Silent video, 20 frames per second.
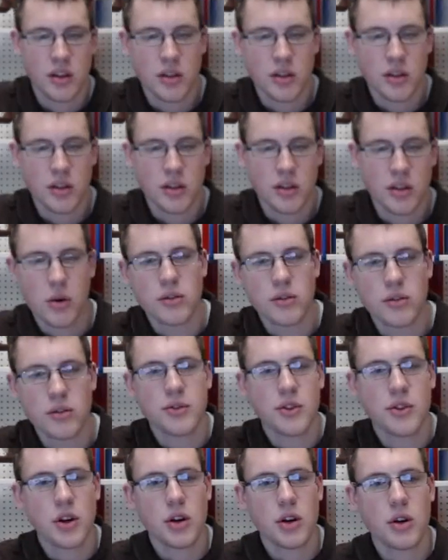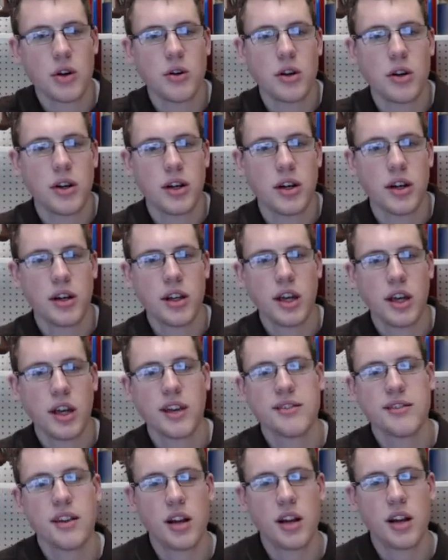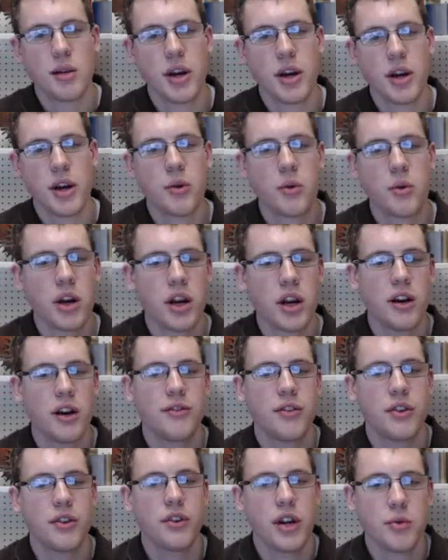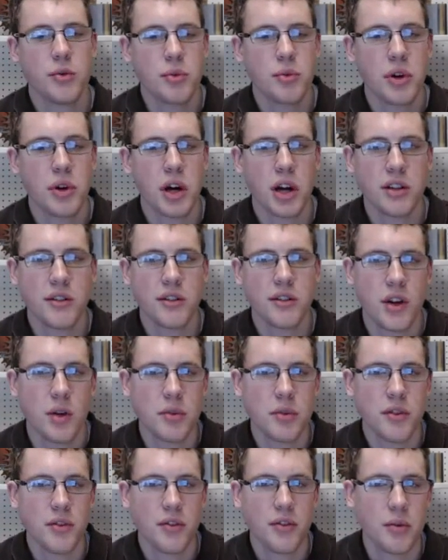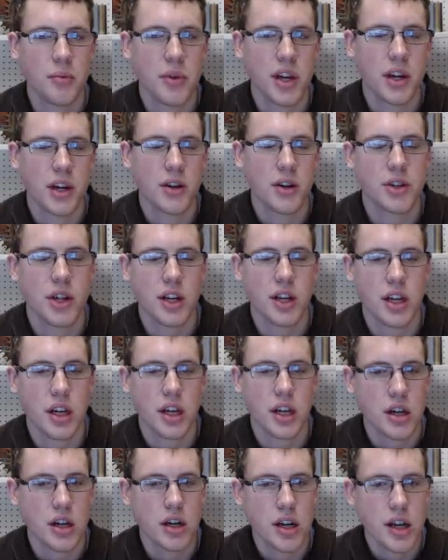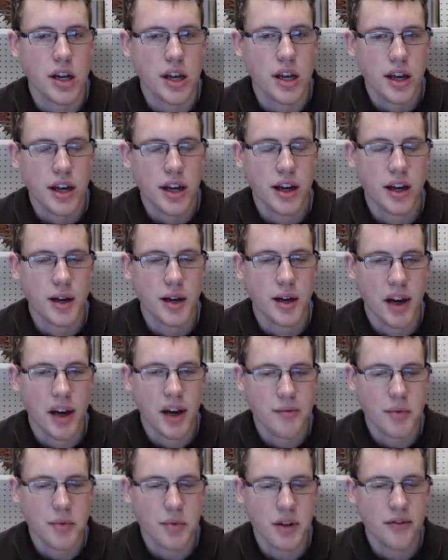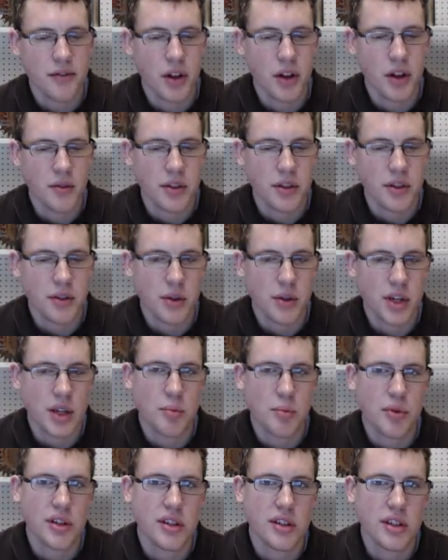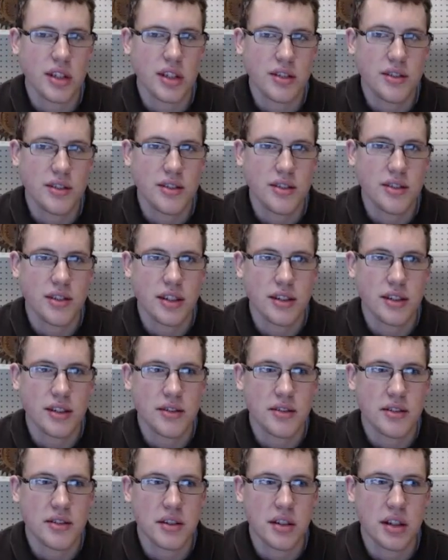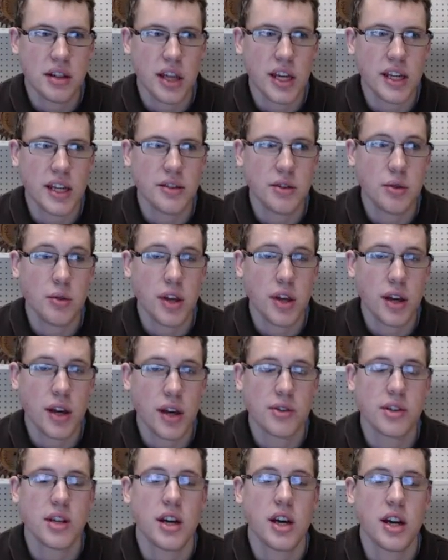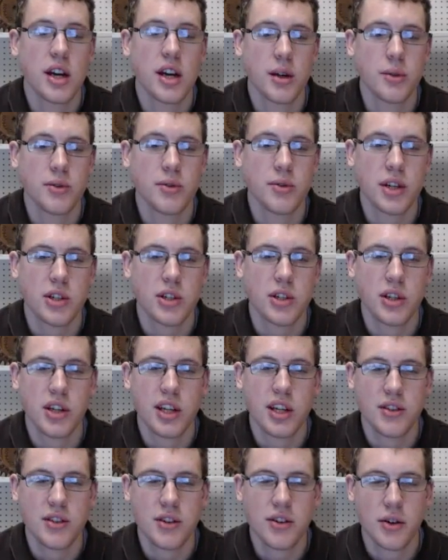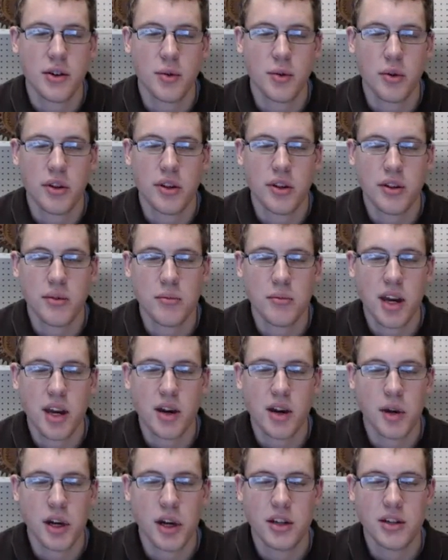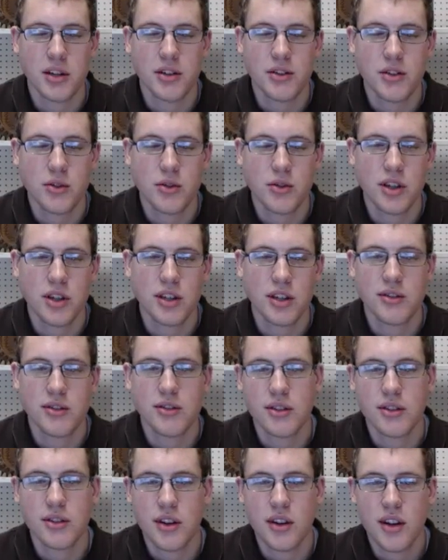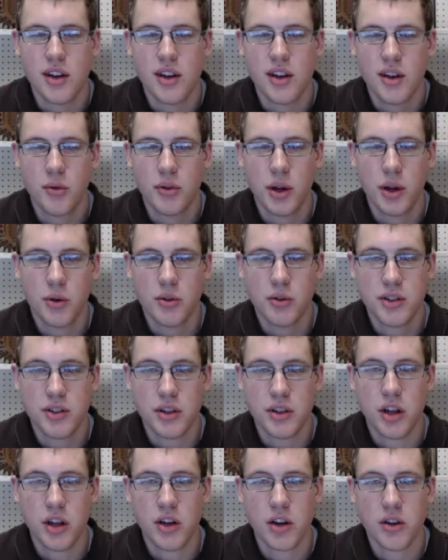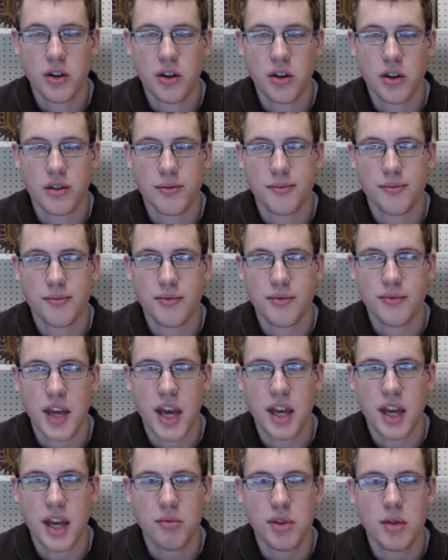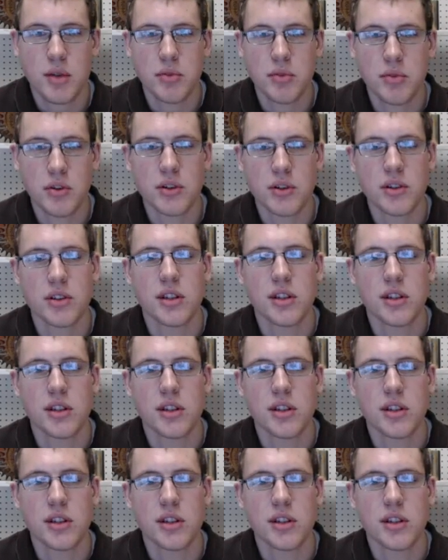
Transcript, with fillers: Cool. So like I said, I'm Eric Weinhoffer. I do product development for the Maker Shed here. I've been involved in 3D printing since late 2009. I was actually an intern with MakerBot Industries when they were still under 10 people.